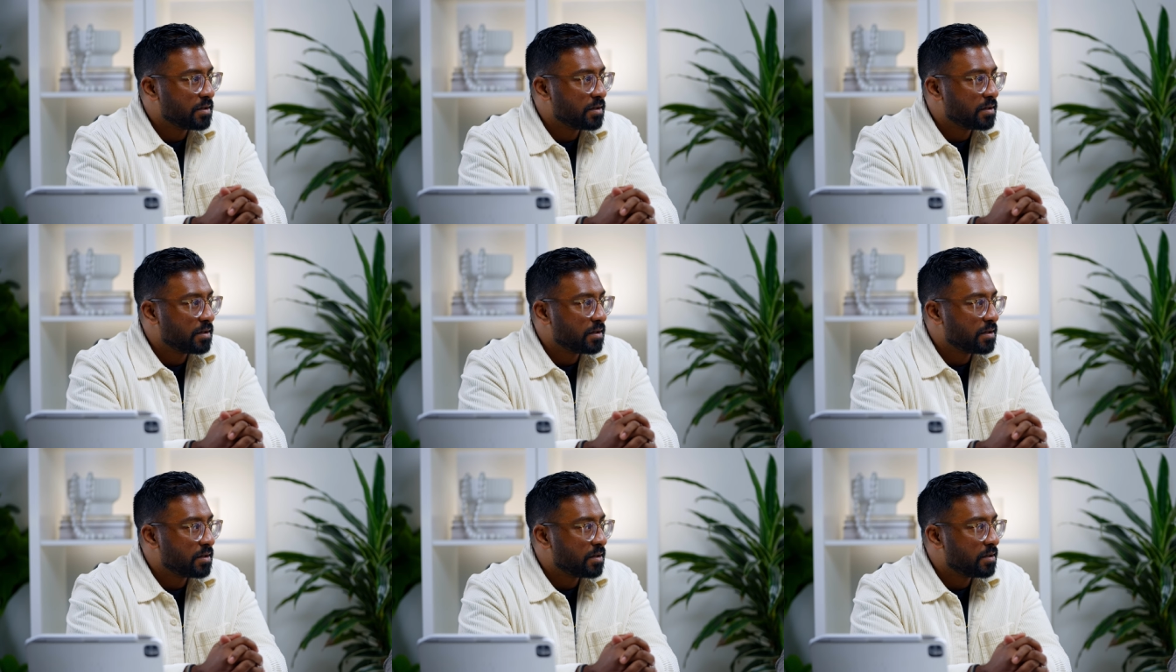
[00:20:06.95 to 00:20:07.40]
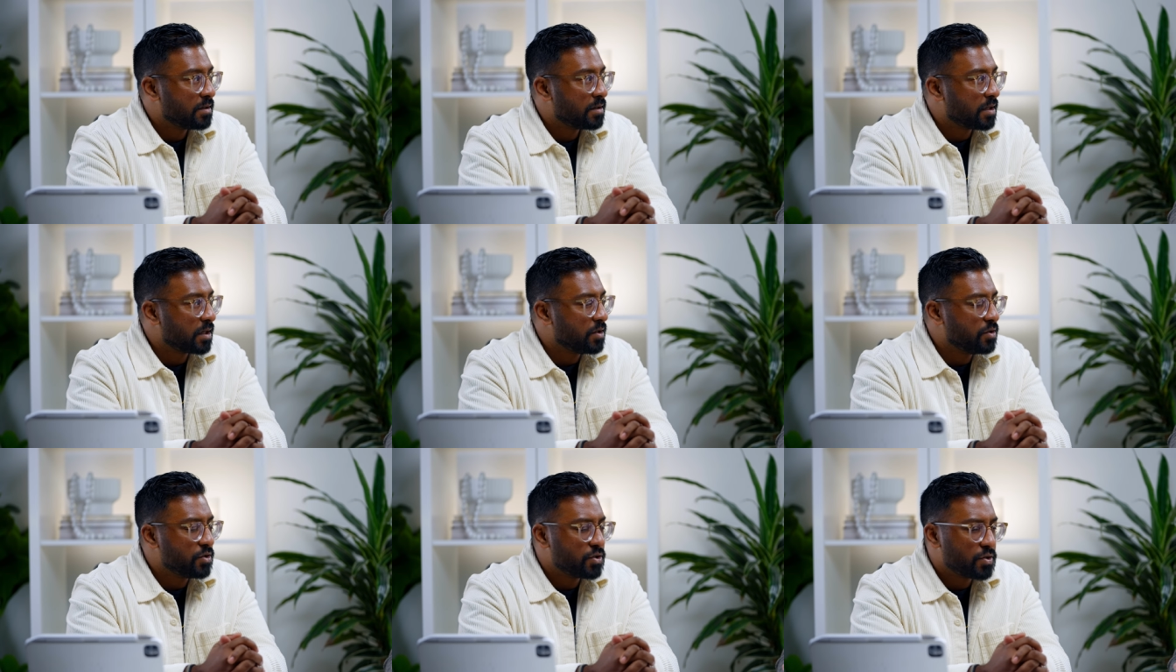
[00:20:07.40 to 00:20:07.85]
Mm-hmm.
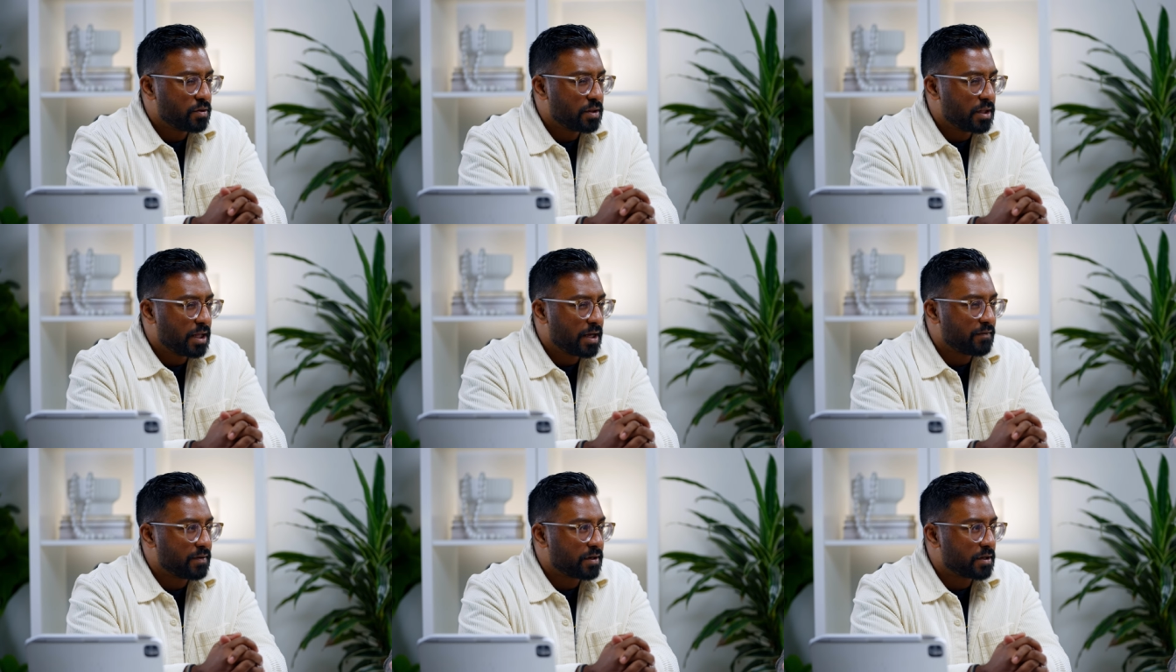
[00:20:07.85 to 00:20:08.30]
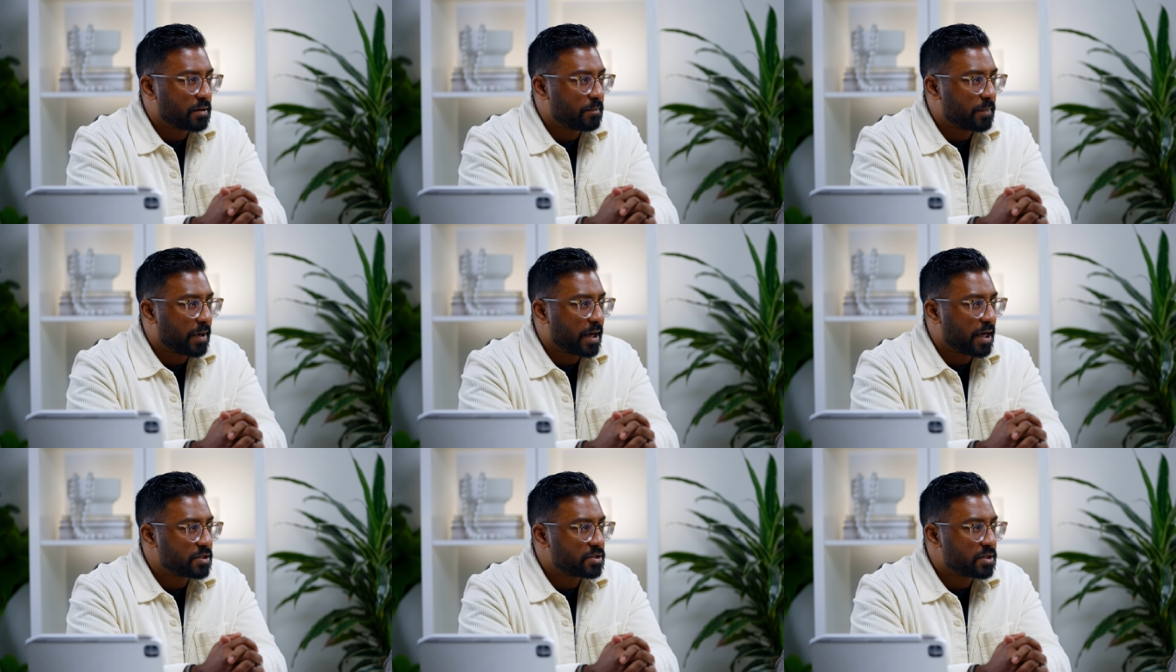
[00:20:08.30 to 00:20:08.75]
Like you show love and
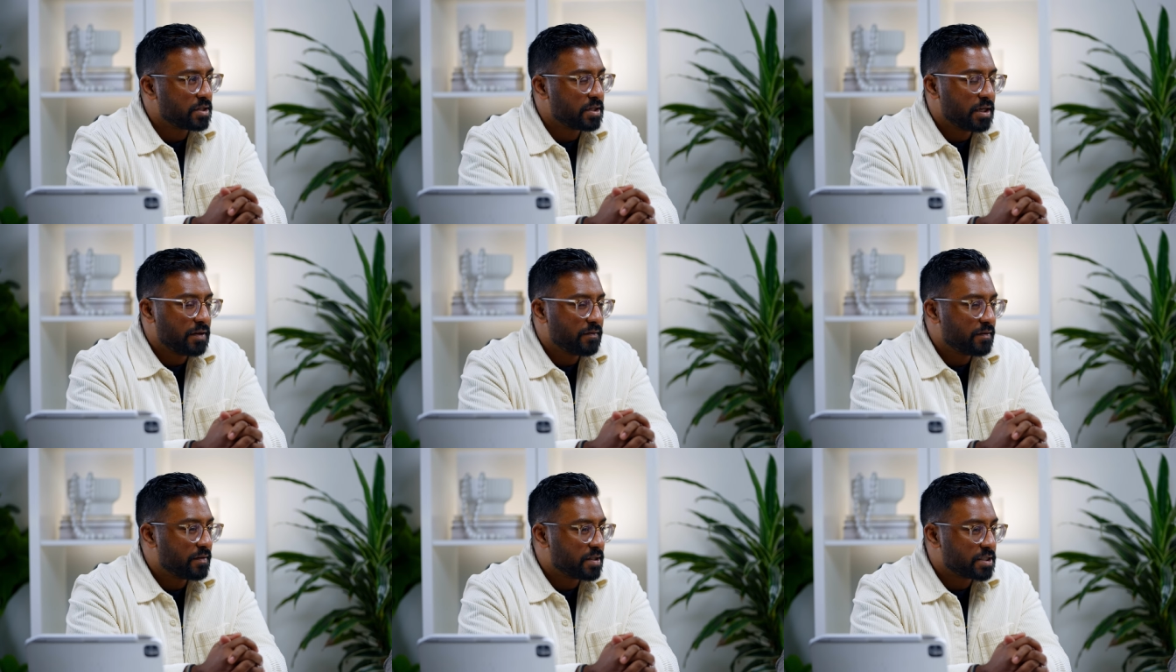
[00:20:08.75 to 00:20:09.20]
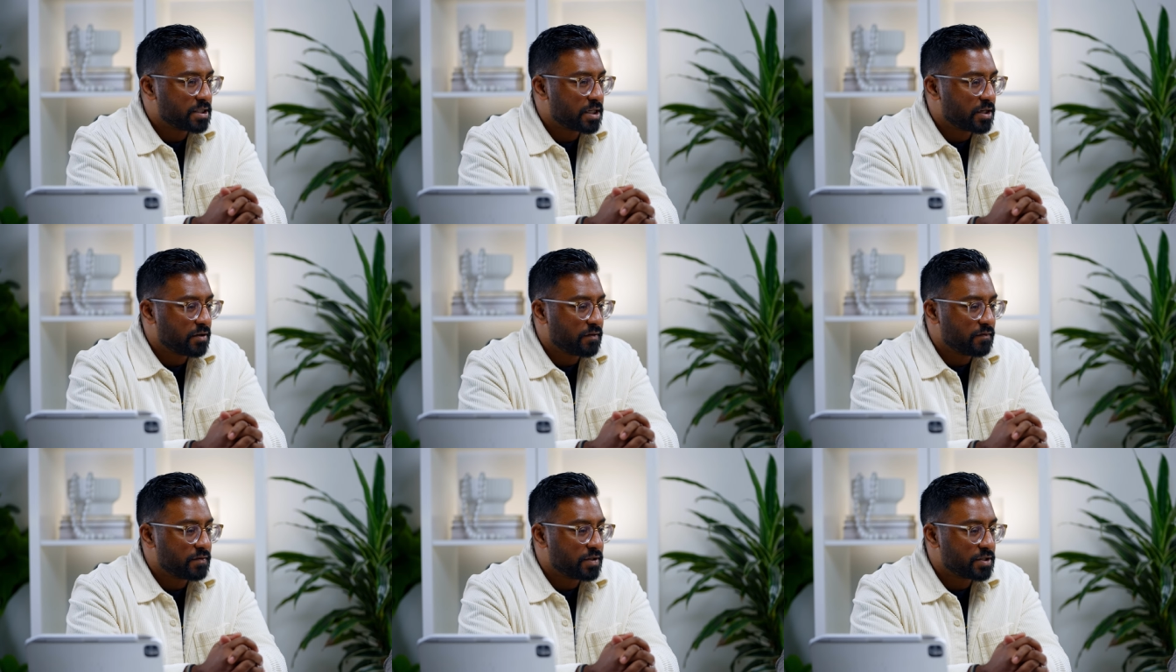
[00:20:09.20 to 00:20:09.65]
compassion, even in this
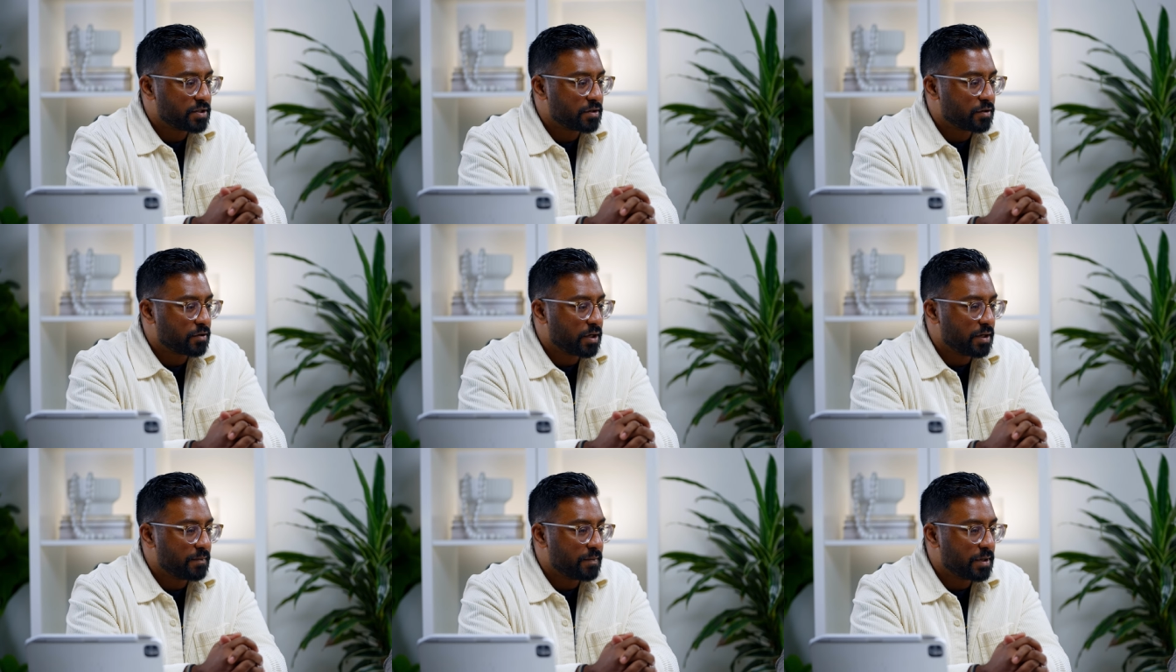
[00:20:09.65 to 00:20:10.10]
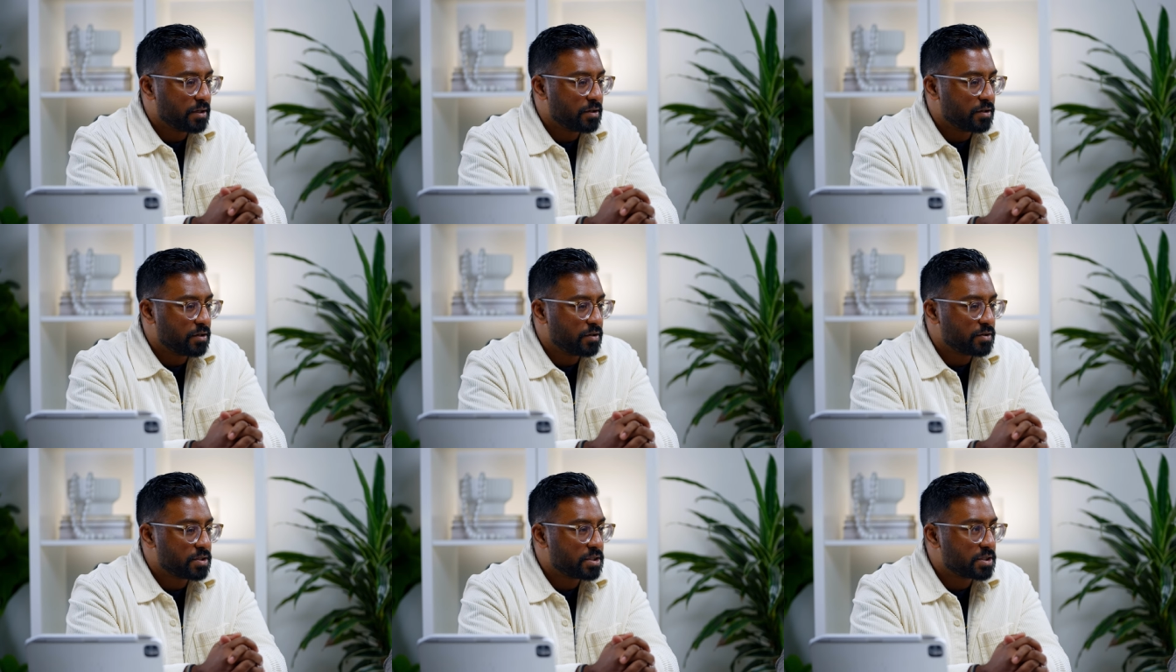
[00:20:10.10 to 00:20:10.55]
area of disagreement,
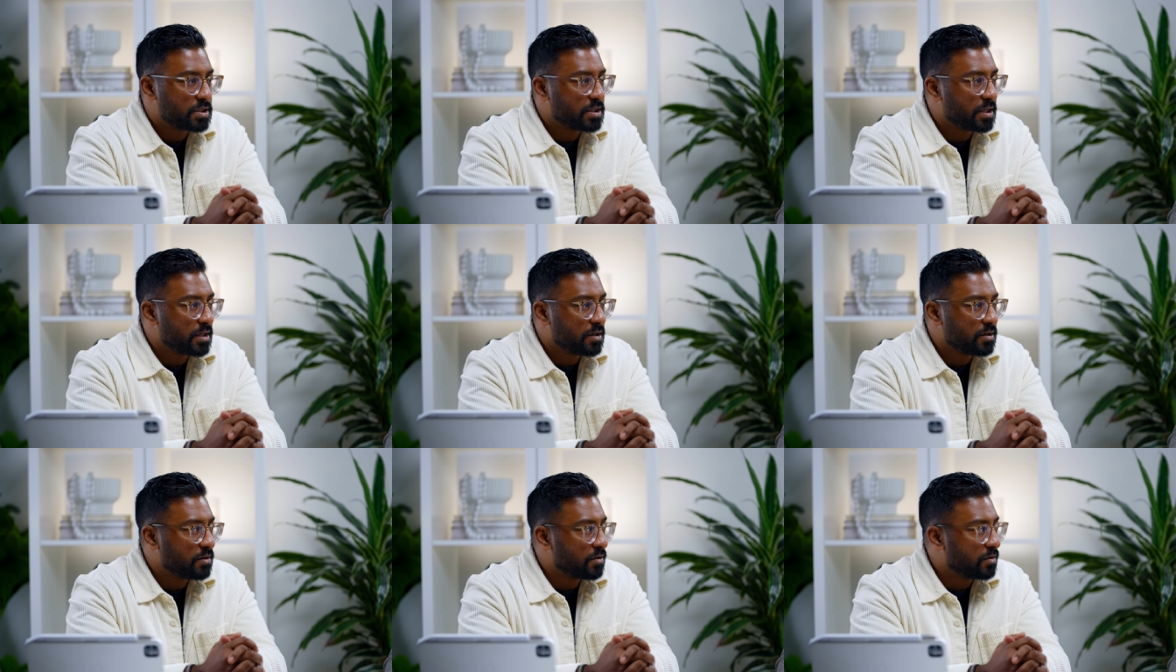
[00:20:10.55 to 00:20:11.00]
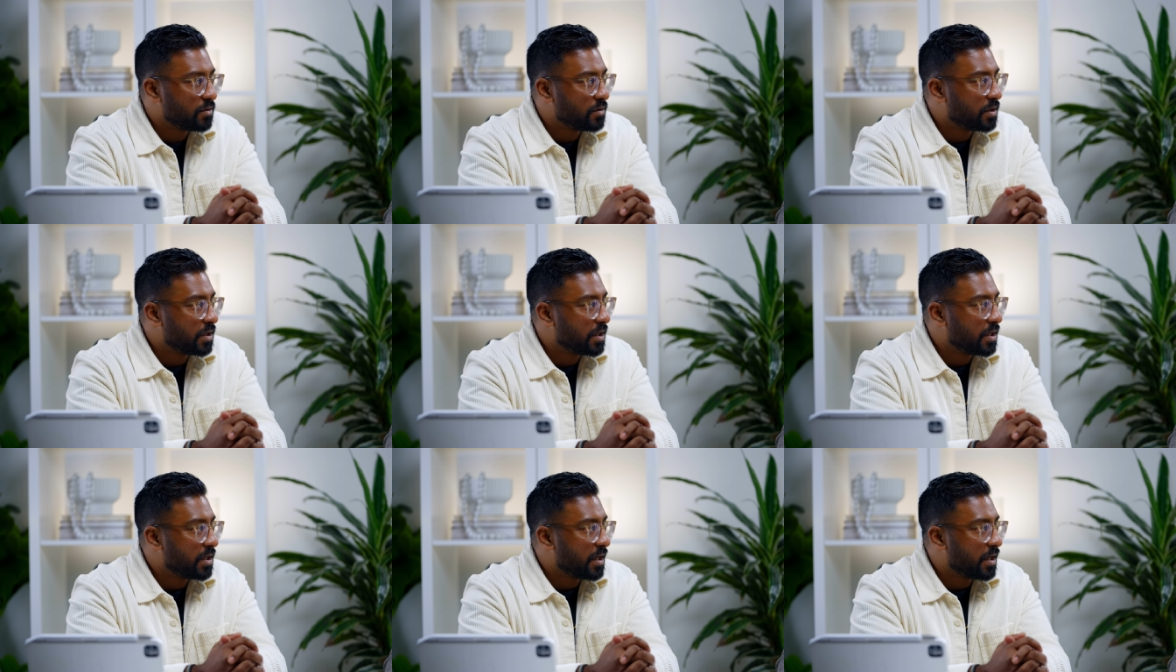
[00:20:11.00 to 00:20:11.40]
you still